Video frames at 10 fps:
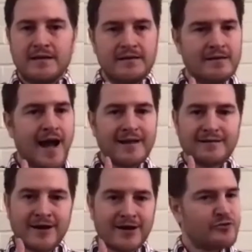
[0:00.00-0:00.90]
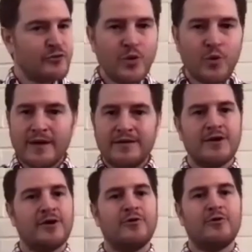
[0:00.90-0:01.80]
not cut through a
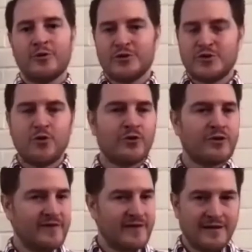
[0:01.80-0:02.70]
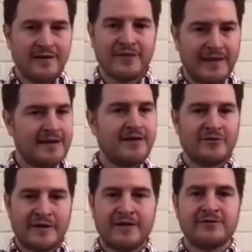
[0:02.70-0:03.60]
window or a door of any other
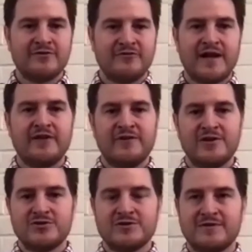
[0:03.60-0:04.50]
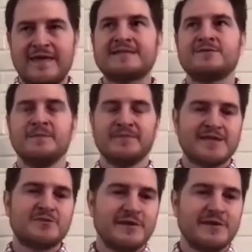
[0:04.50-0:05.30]
character defining features. So that's when